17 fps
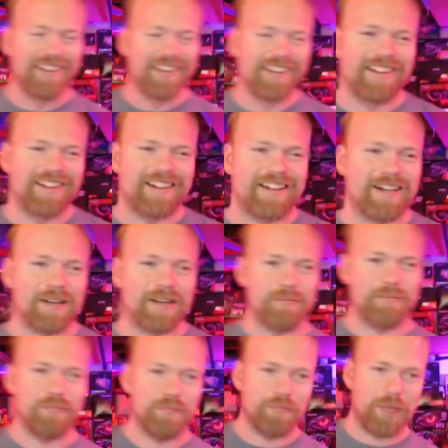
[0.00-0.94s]

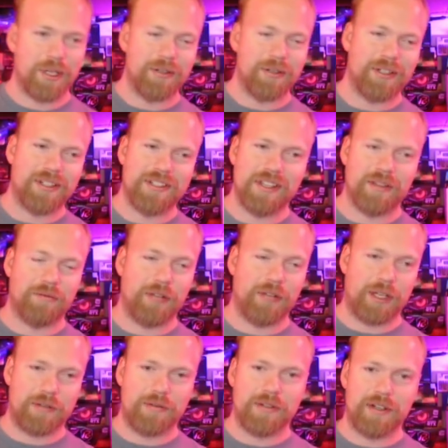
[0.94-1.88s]
But you can see the
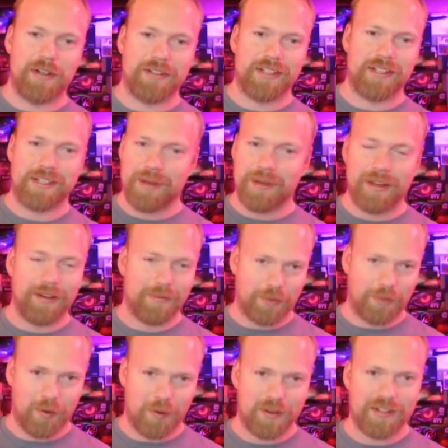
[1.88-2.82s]
Flux results. I spent, of
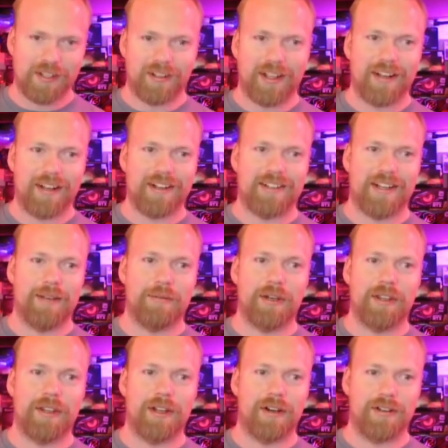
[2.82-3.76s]
course, a lot of time
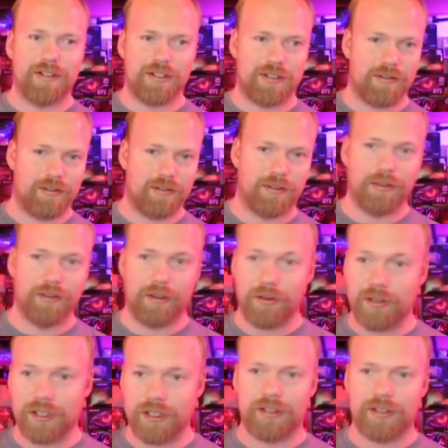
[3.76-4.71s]
on there just sort of
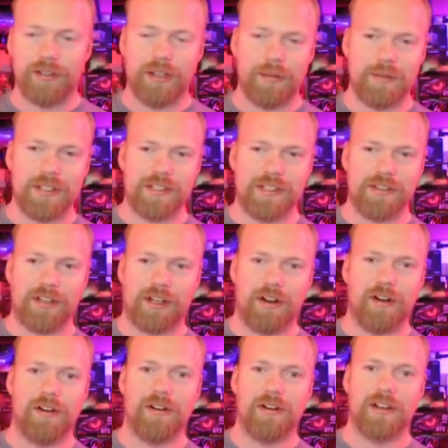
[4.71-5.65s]
learning the limits of the
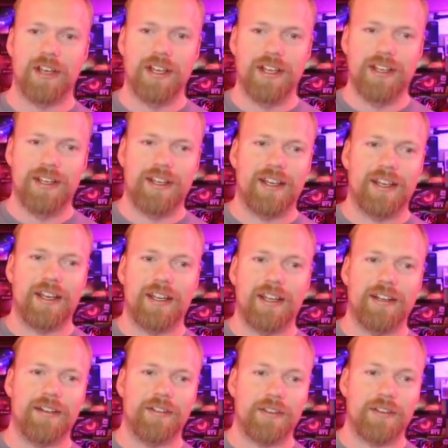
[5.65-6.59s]
card.
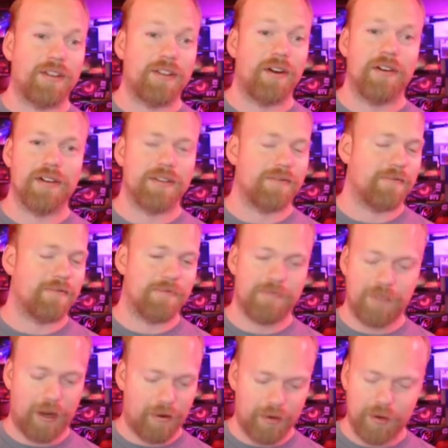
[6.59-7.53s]
And this card is
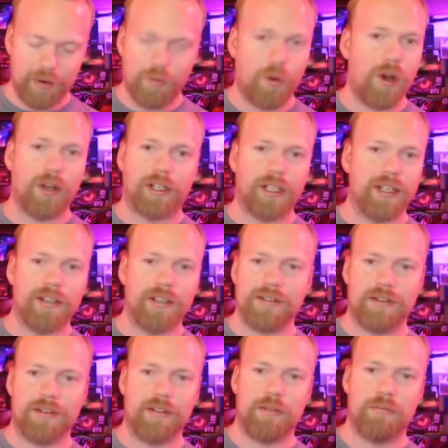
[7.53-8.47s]
very wonky.
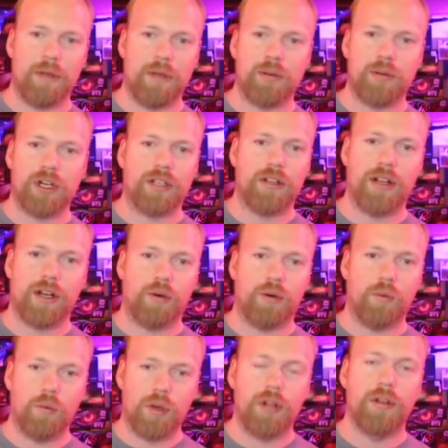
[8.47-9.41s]
So the memory clock
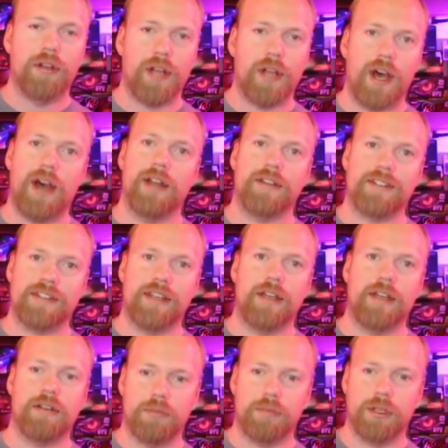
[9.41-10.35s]
will not
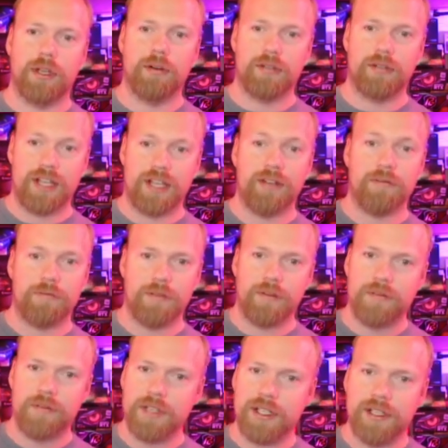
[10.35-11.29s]
set below
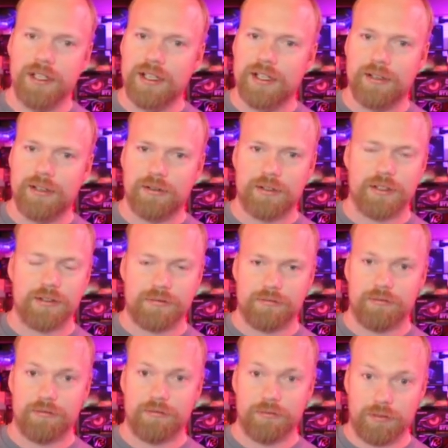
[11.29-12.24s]
1050, which is
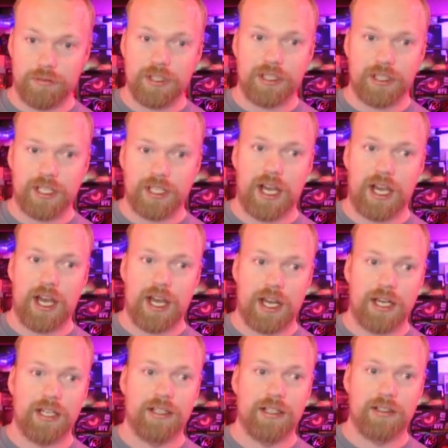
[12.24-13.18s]
really
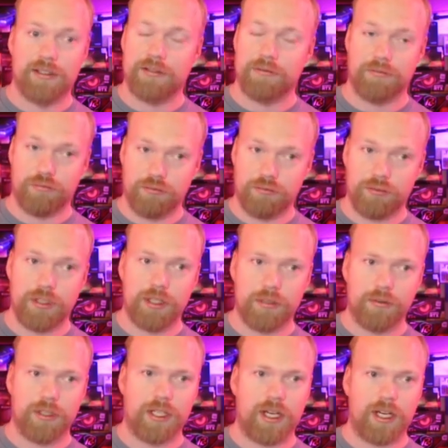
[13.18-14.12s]
high. It's really,
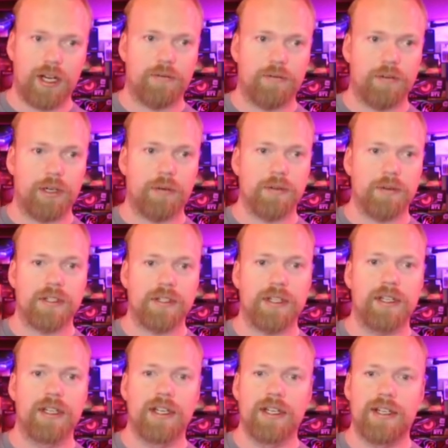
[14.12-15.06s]
really high
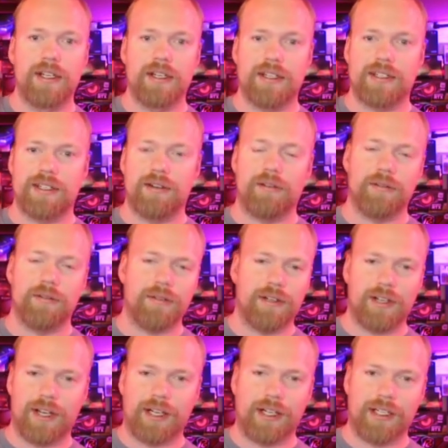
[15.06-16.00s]
frequency. So you're
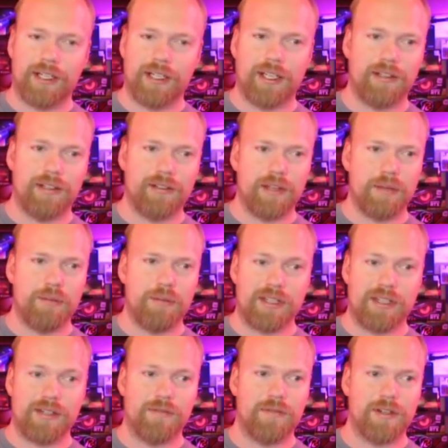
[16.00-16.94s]
not going to get the
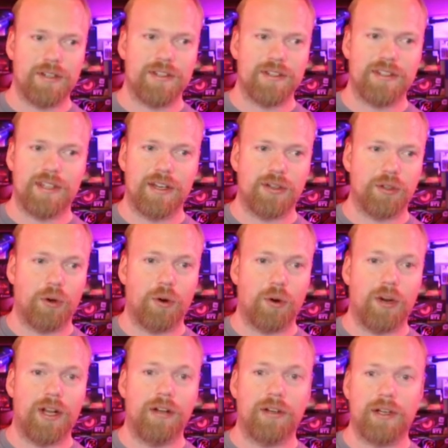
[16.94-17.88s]
best efficiency on
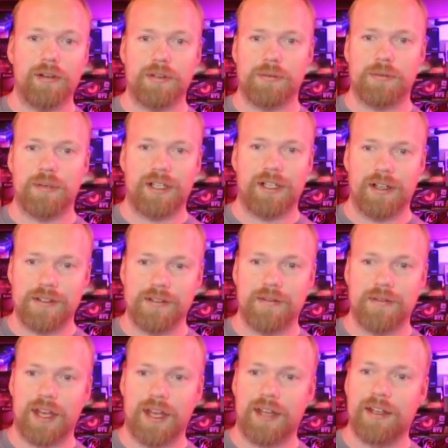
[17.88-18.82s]
core algos because of
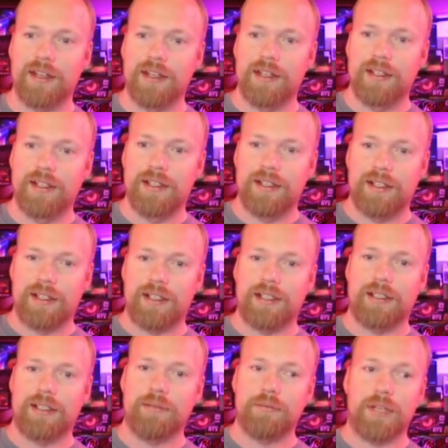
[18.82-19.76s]
that.
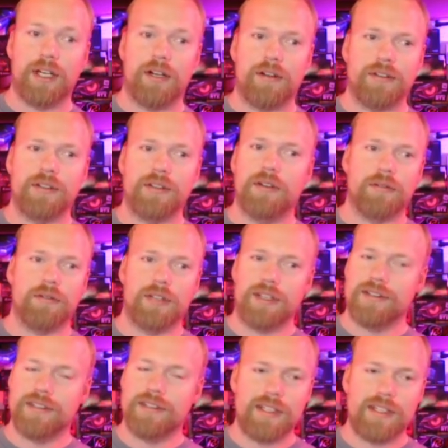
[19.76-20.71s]
And it also
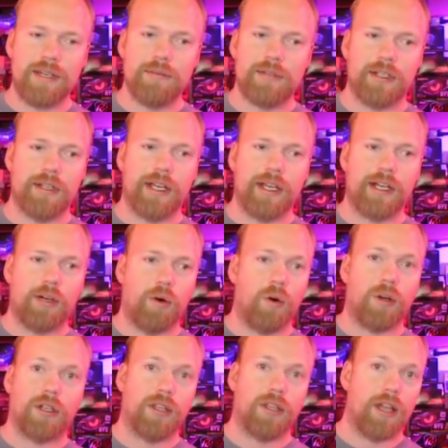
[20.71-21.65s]
doesn't seem to like
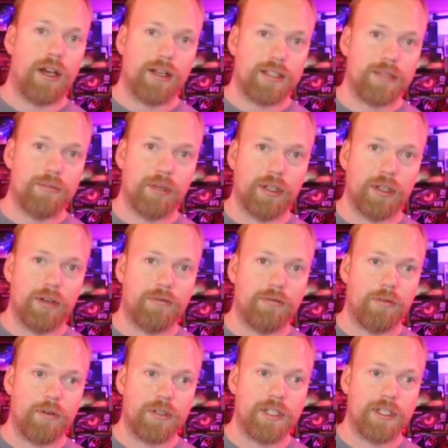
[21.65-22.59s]
core clocks below
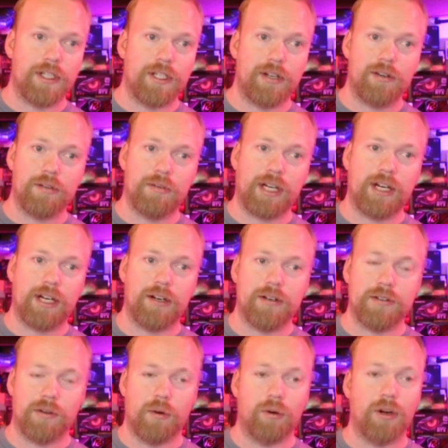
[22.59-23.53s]
1400
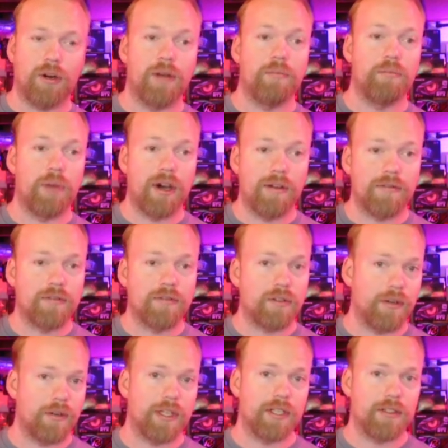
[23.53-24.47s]
megahertz or above
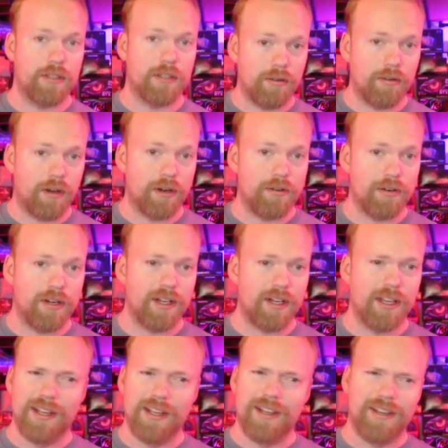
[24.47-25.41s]
2200,
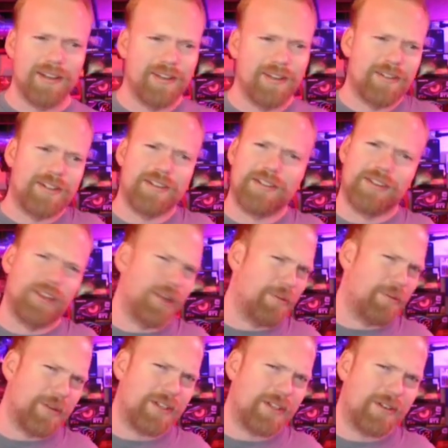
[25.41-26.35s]
which is a little
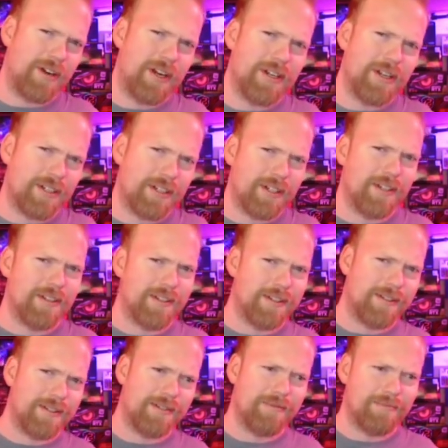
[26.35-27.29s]
bit strange
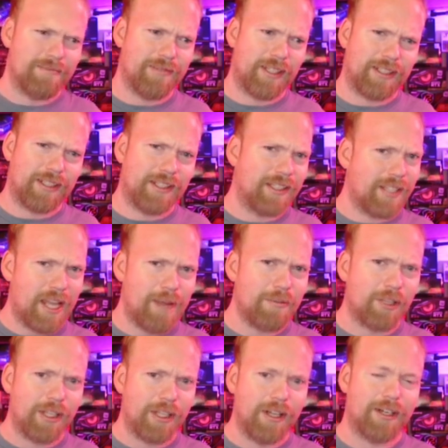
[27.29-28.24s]
because like the
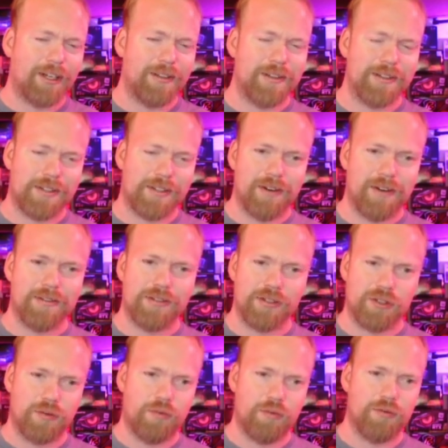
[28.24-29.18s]
game clock on these cards
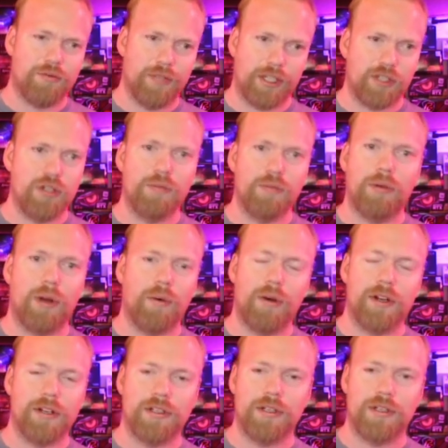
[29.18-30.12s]
is like
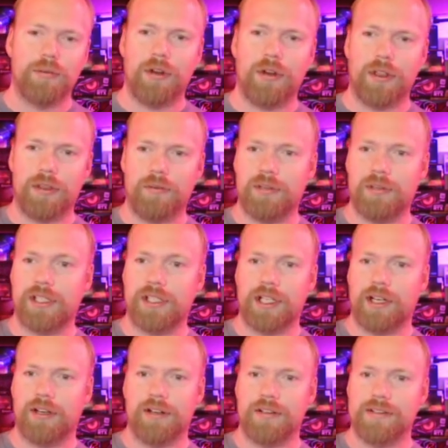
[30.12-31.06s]
2.1 to 2.3
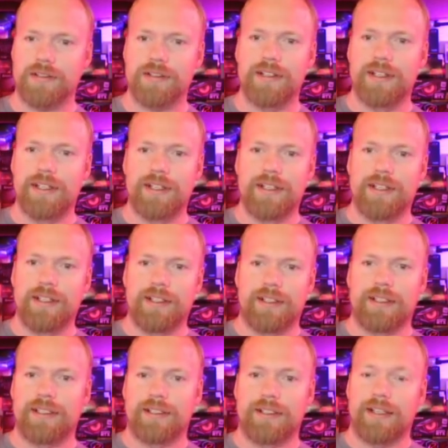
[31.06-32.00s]
gigahertz.
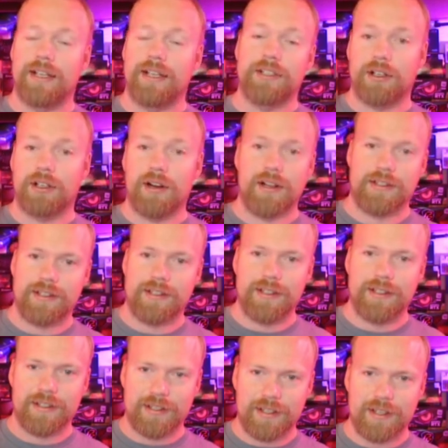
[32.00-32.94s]
I digress.
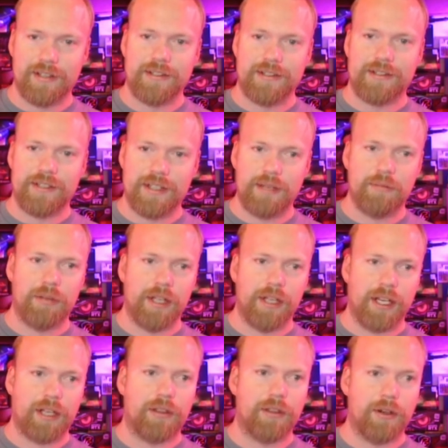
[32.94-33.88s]
It does seem
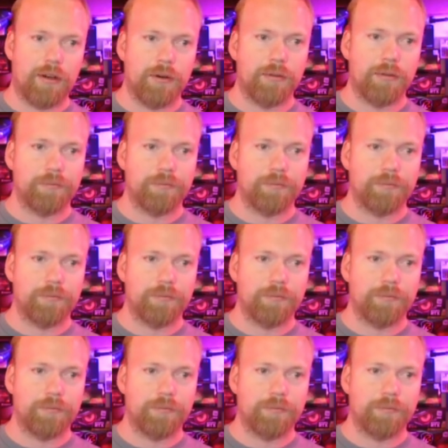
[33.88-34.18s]
like, though,